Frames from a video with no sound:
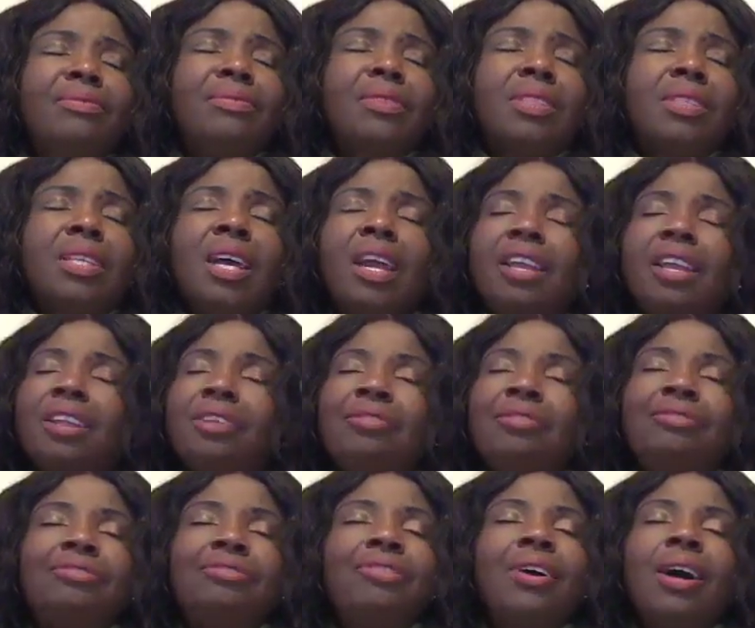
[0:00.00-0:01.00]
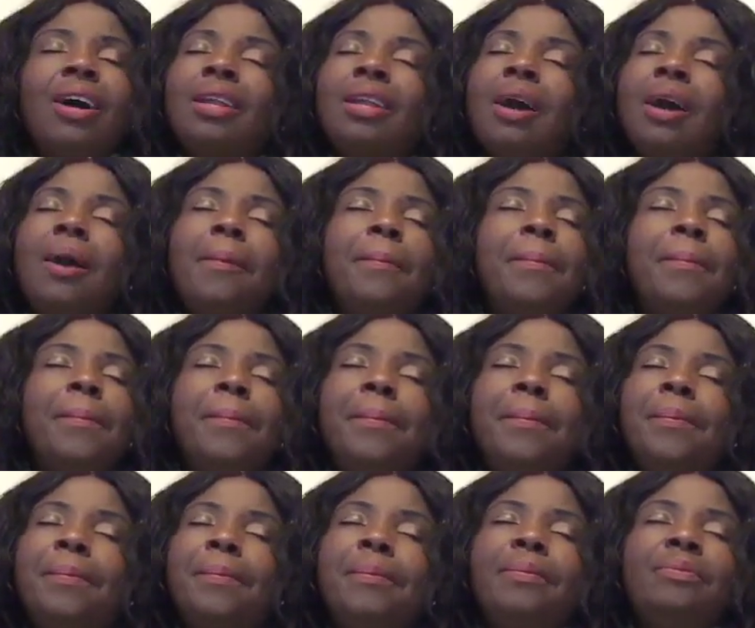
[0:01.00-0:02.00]
Thank you, Father.
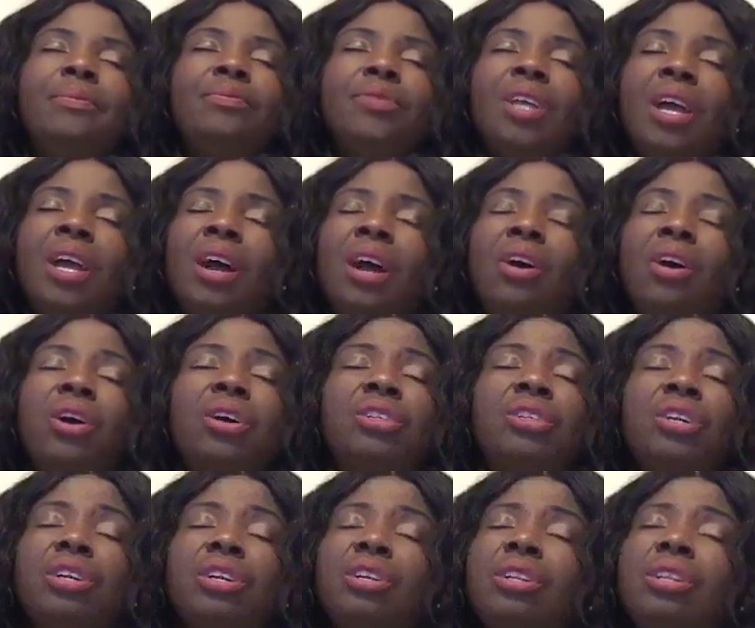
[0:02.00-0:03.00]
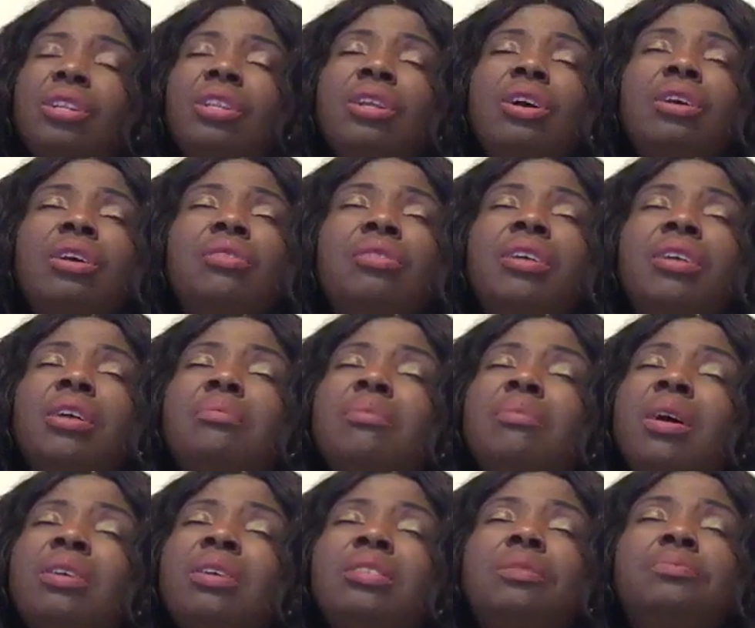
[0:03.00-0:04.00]
All the glory
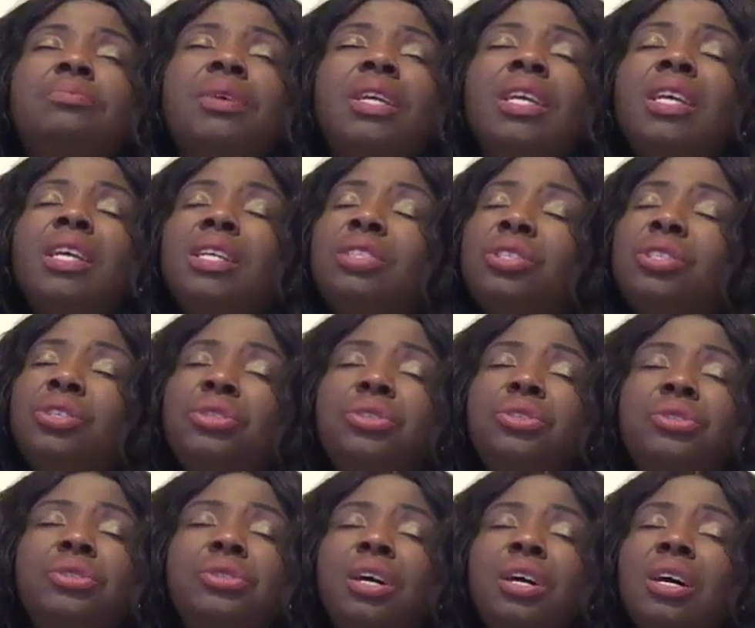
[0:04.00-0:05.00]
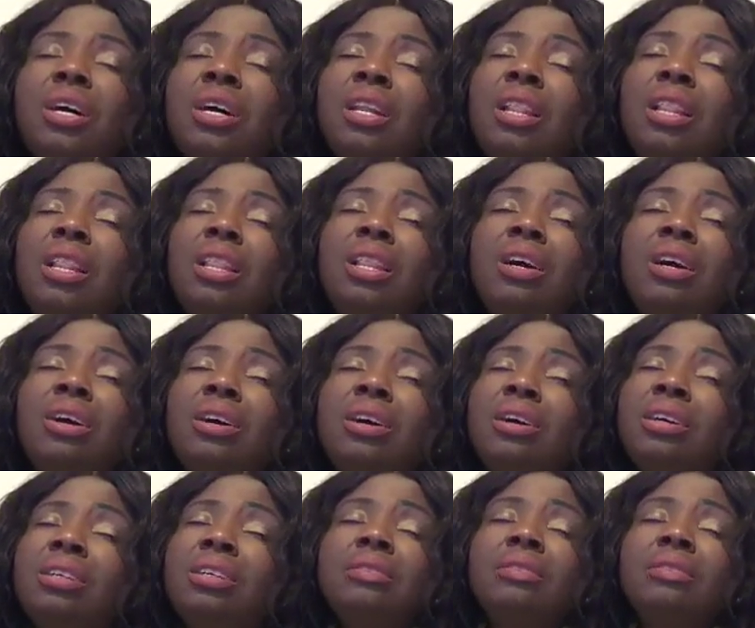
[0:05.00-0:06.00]
must be to the Lord.